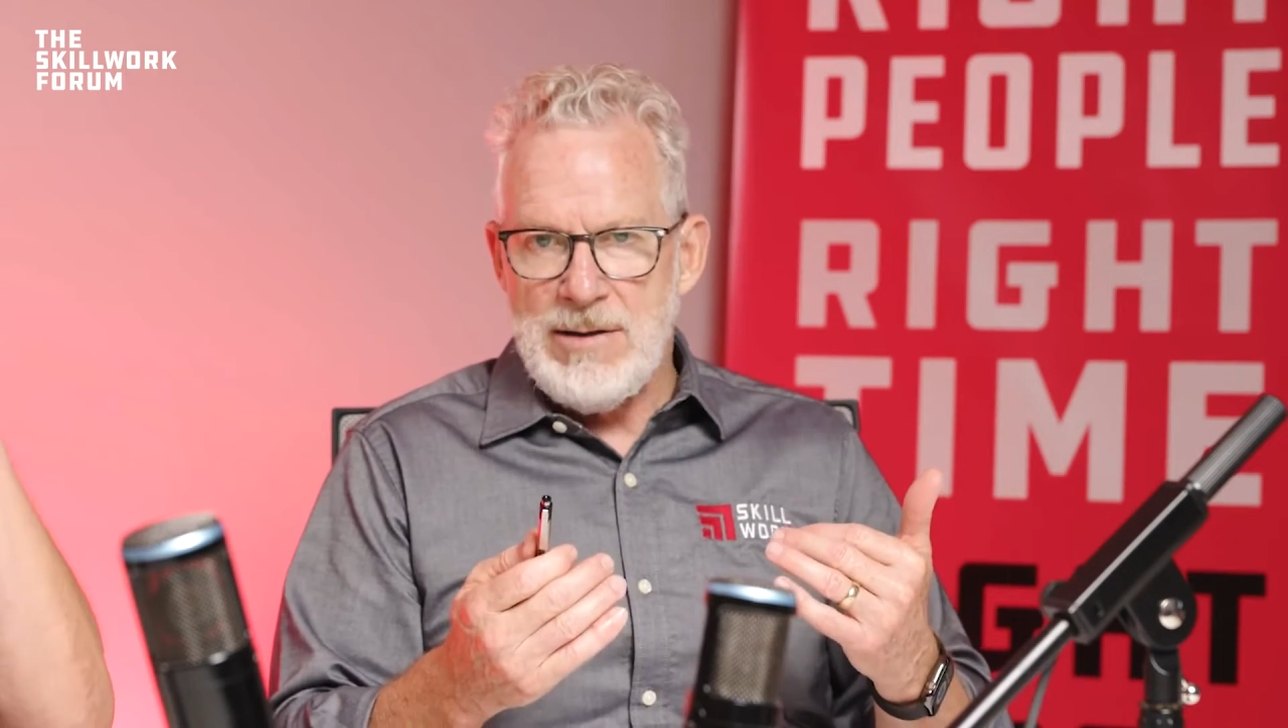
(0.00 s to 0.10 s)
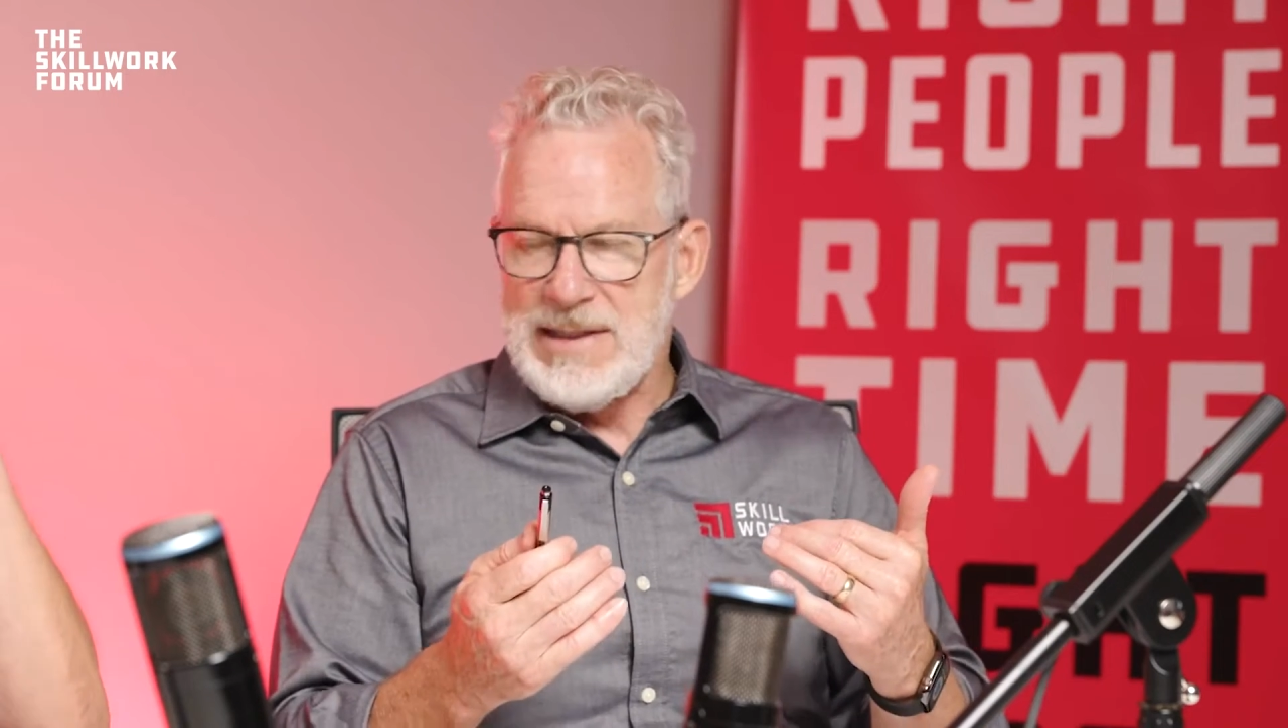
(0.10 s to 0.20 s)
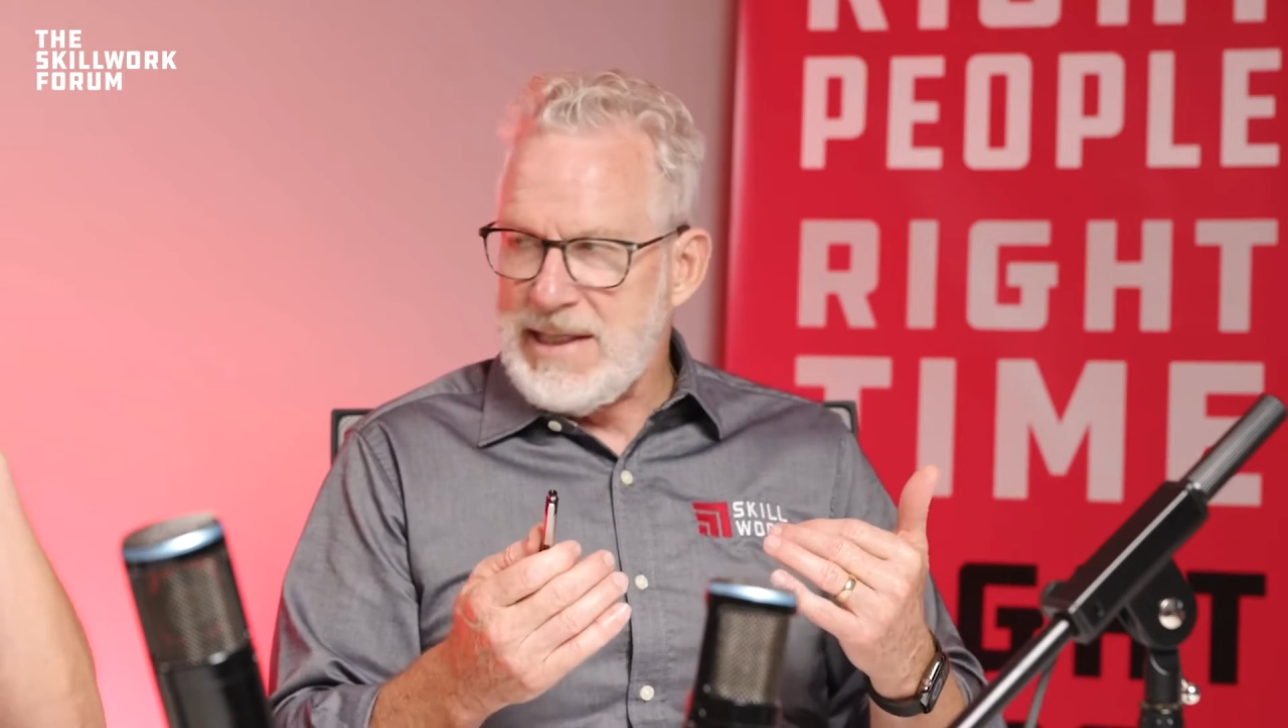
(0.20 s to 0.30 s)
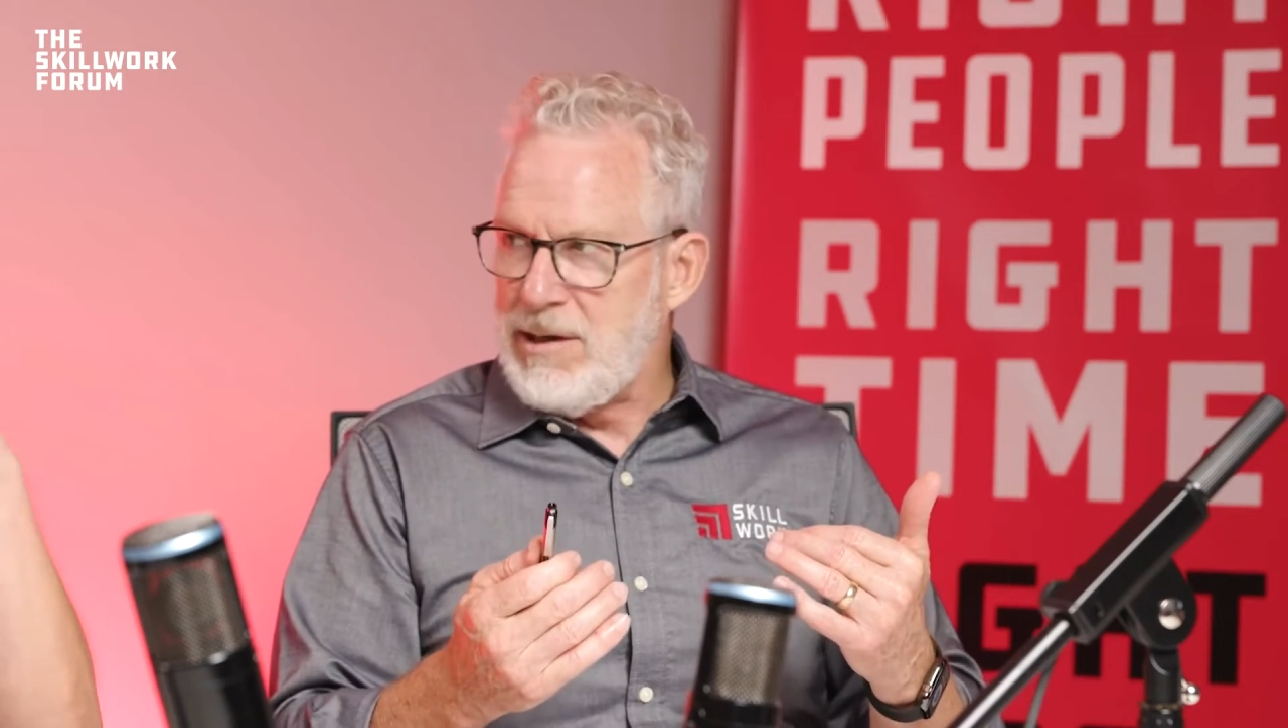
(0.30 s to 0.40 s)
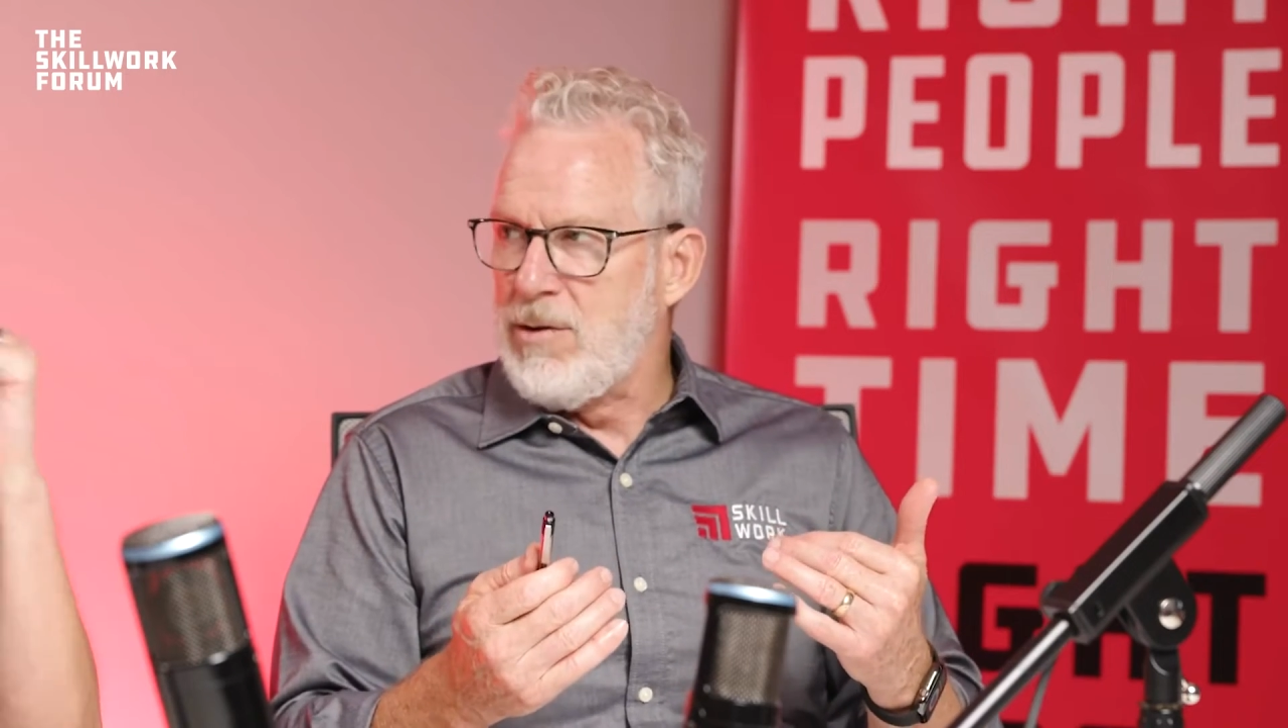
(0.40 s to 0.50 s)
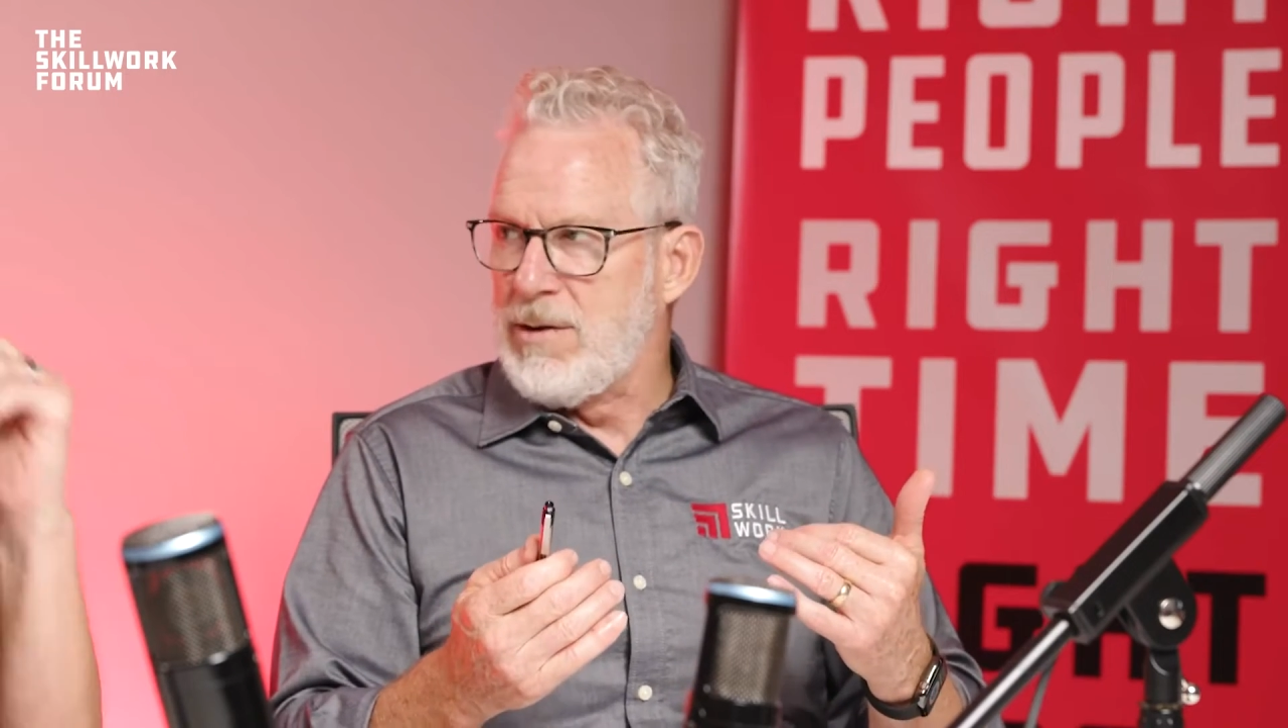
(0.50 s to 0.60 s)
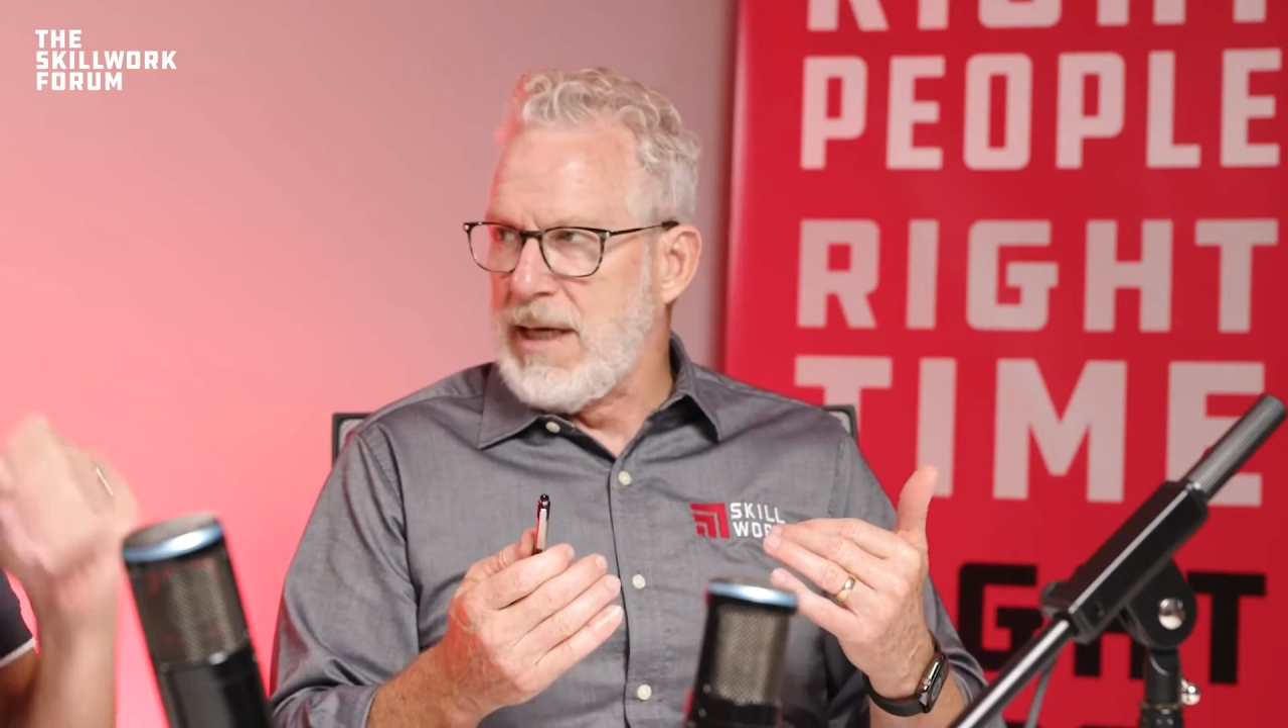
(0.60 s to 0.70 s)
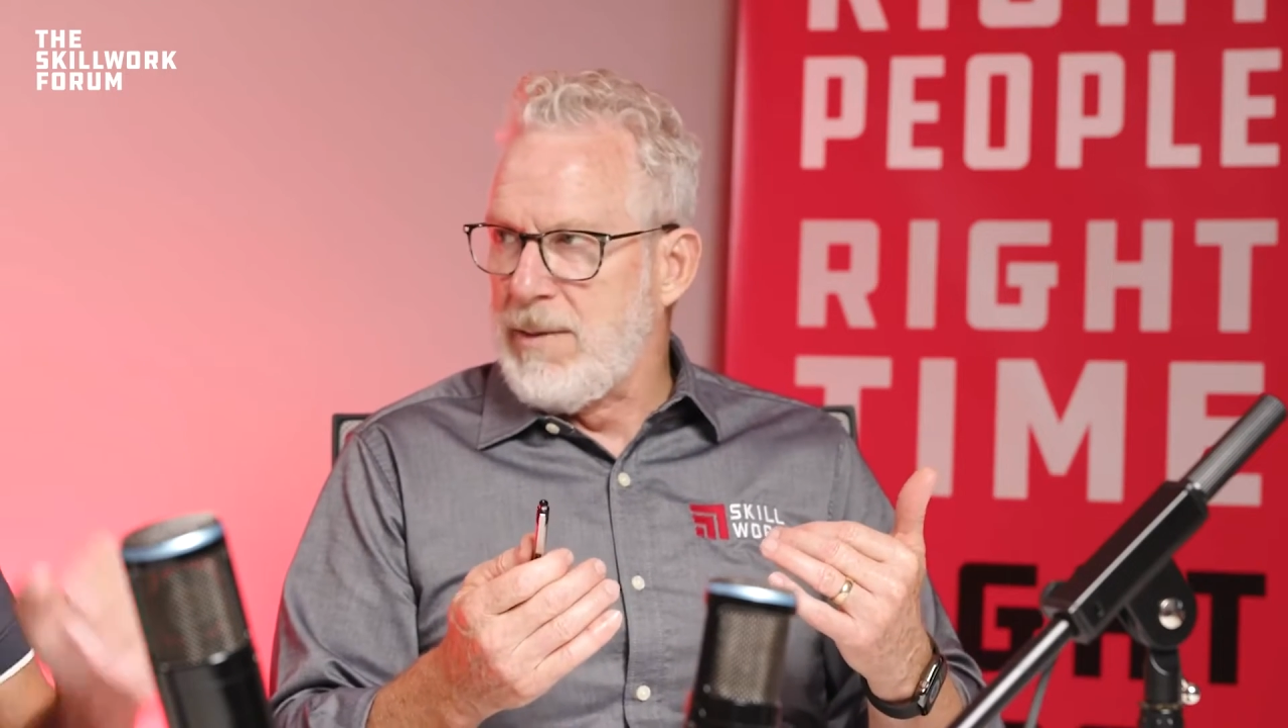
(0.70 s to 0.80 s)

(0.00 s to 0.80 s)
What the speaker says: skilled